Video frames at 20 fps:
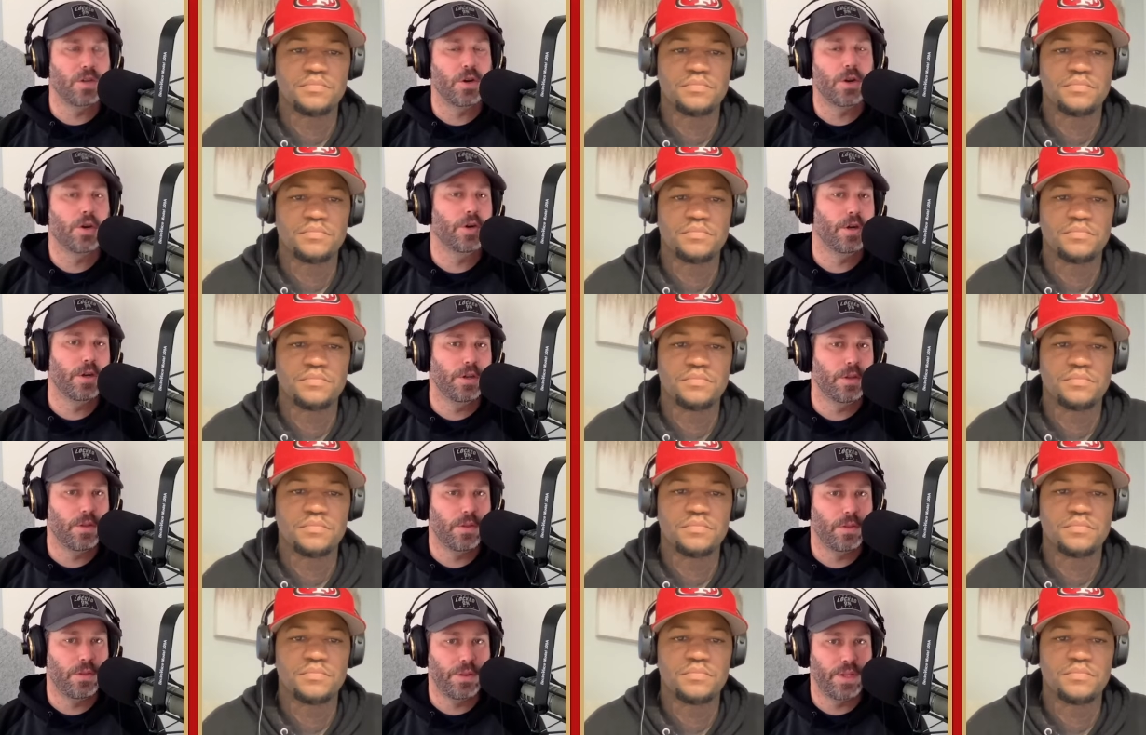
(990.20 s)
Speaker 1: hurt
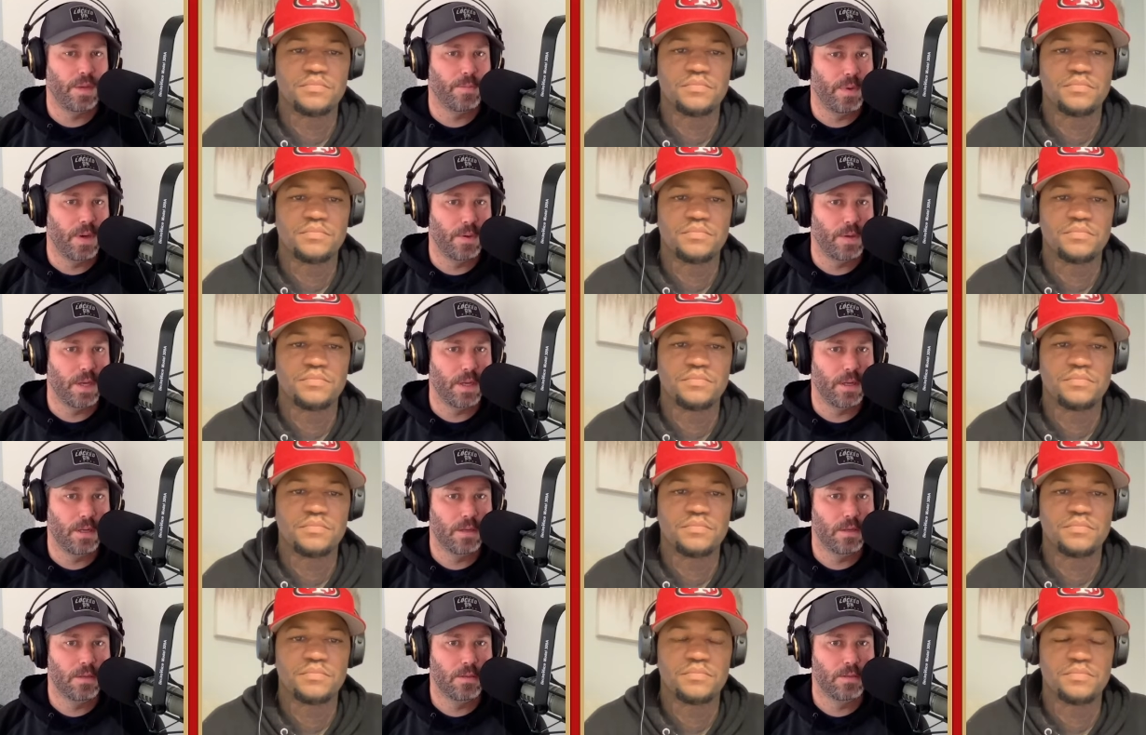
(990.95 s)
the opponent.
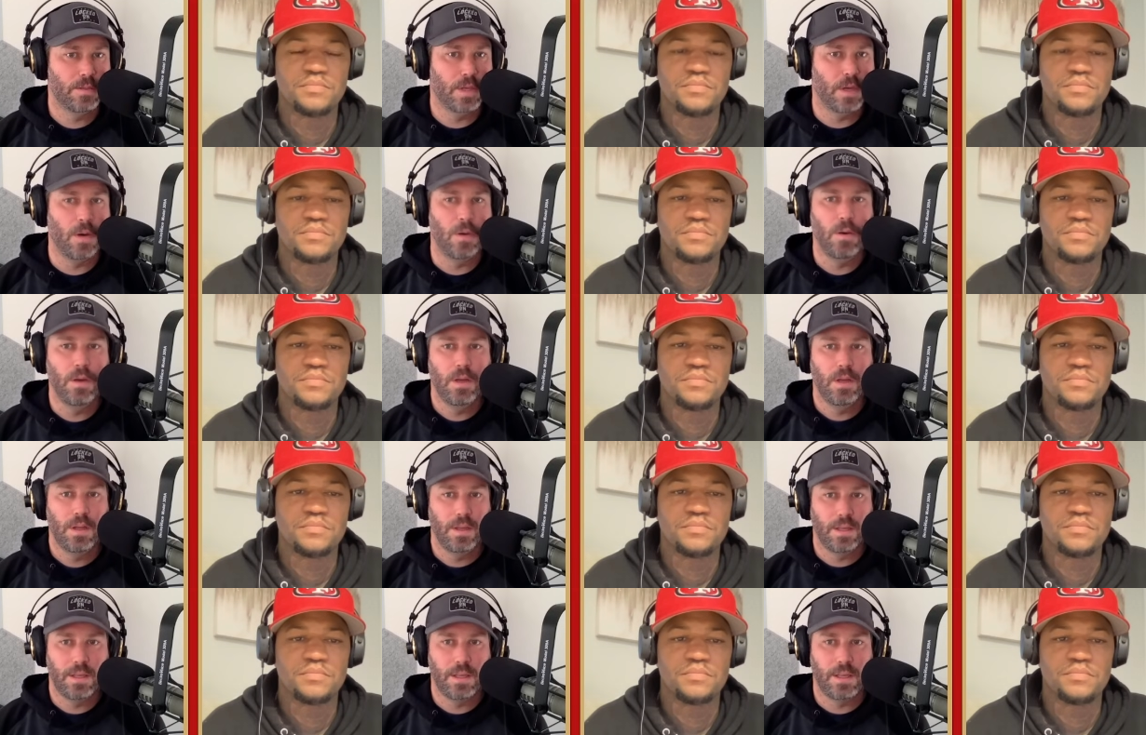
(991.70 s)
So,
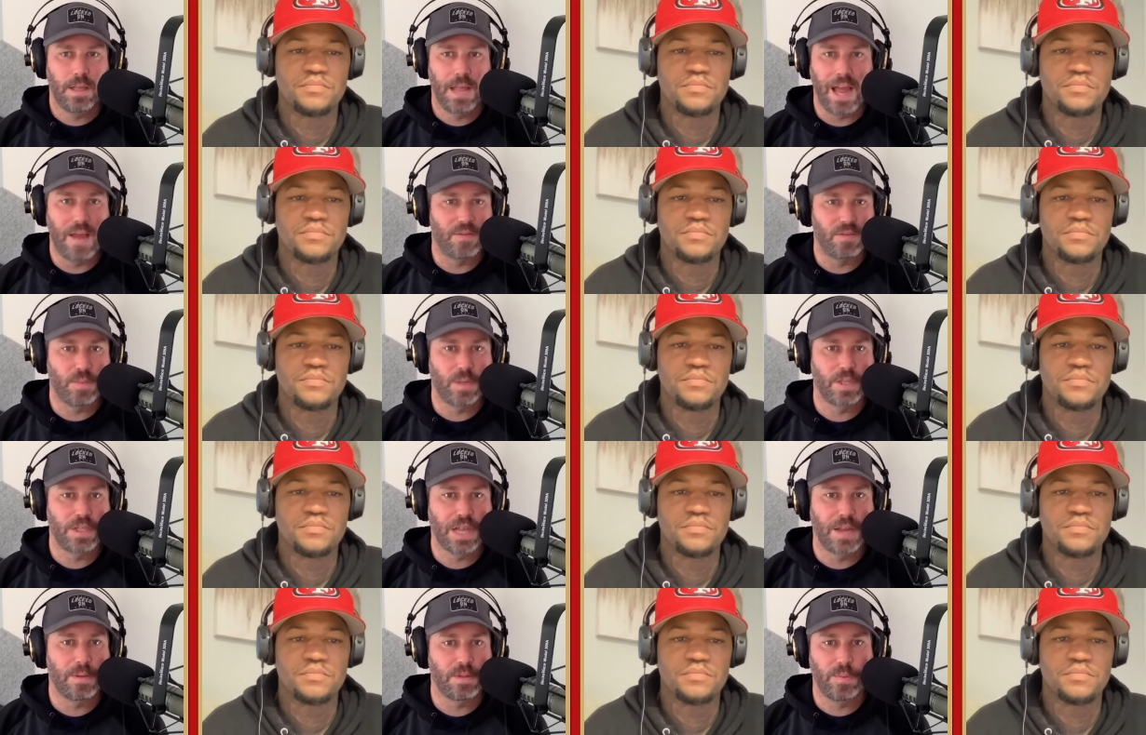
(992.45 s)
have as
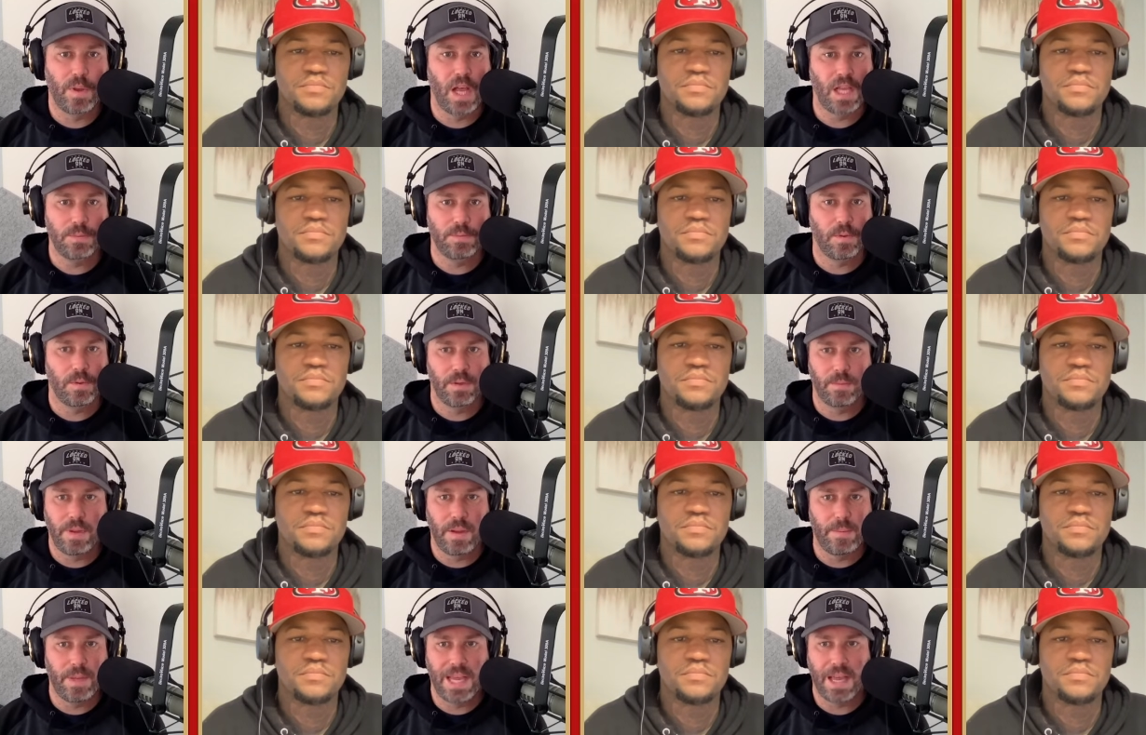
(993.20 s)
much time as possible
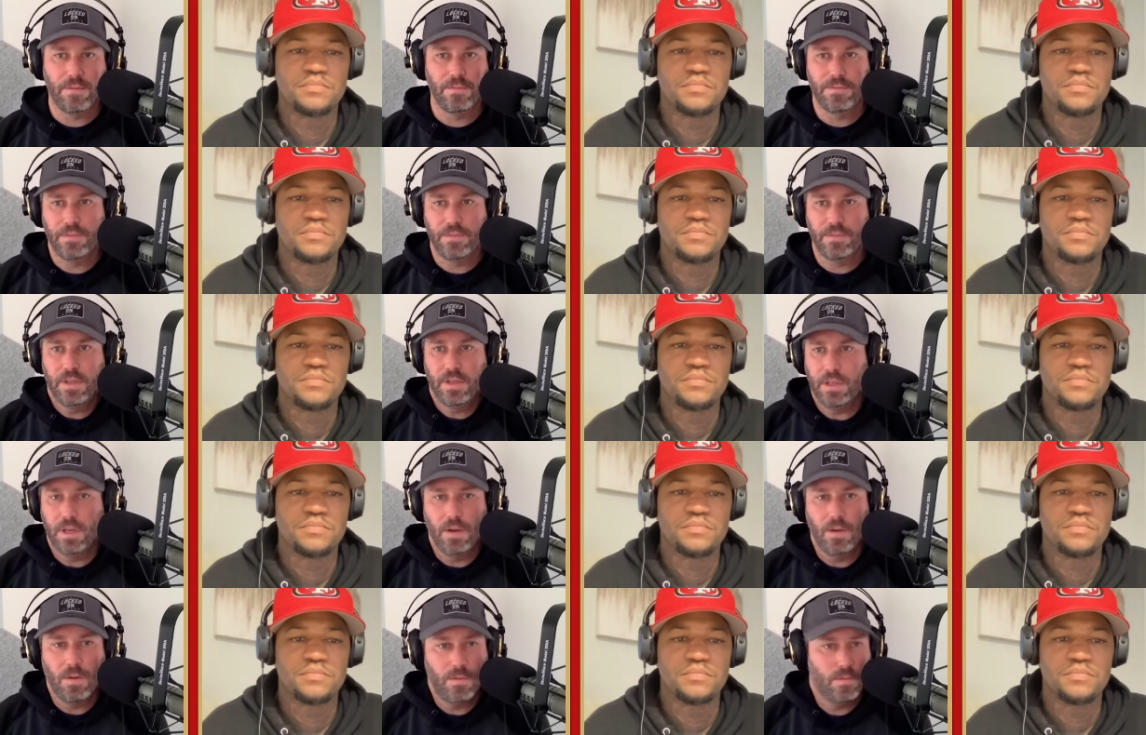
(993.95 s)
to maybe have
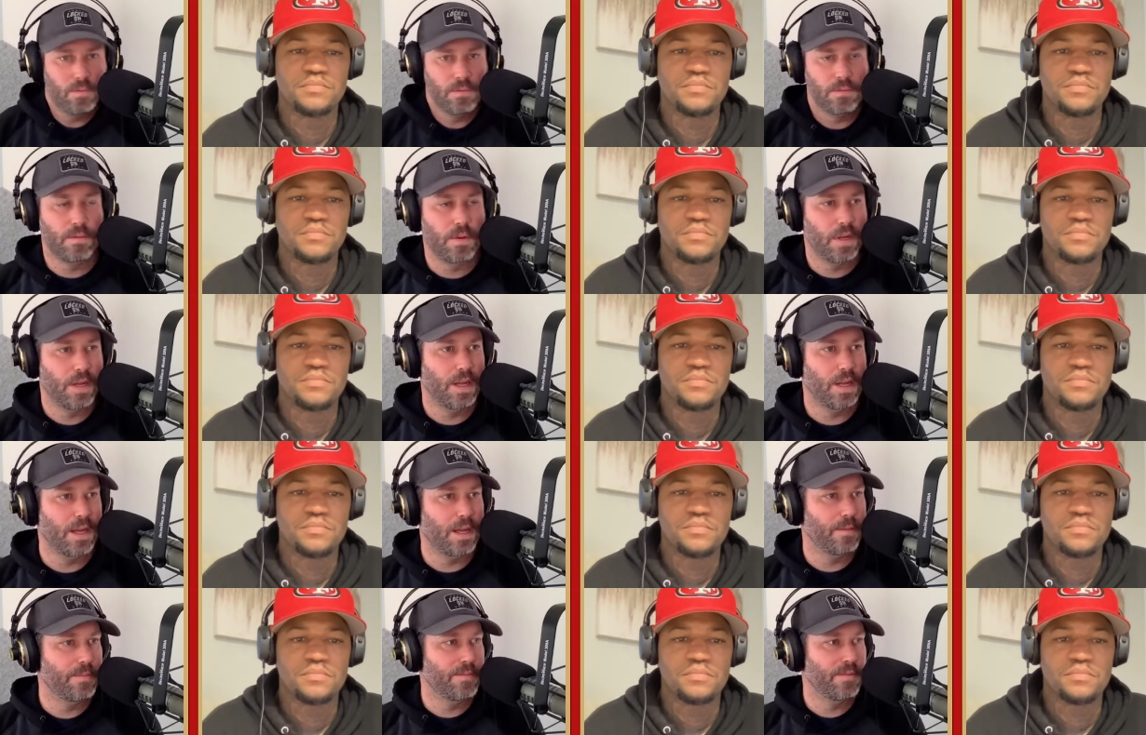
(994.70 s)
you know
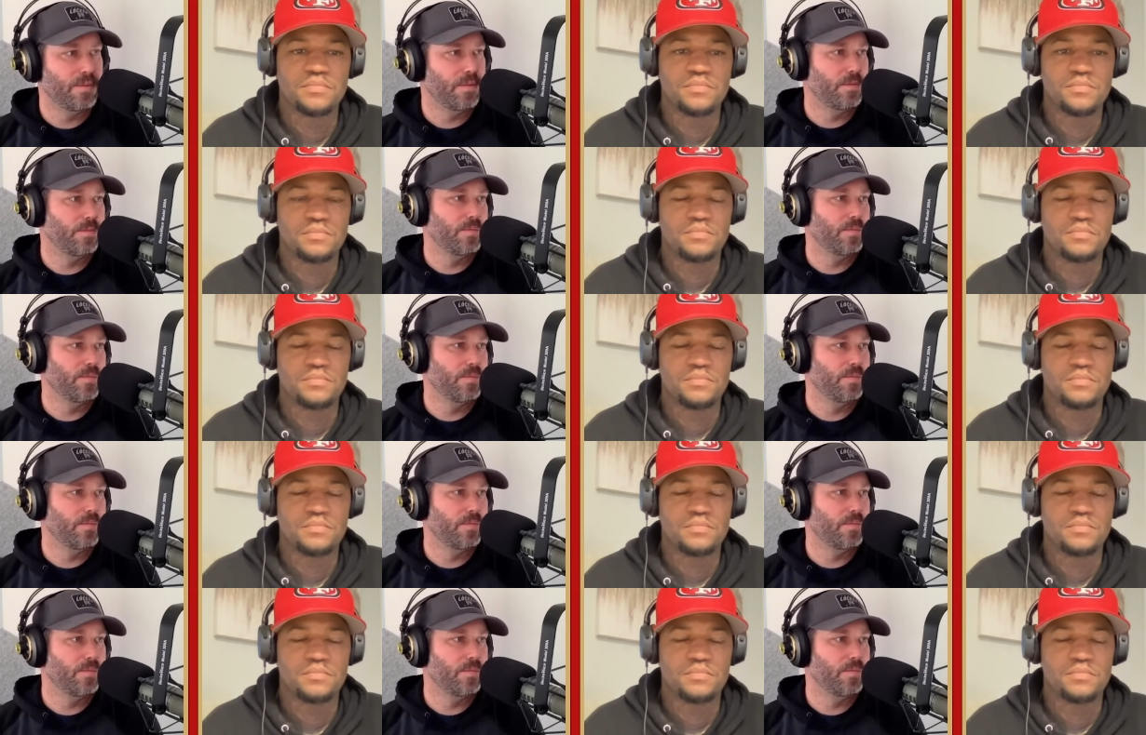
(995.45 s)
um,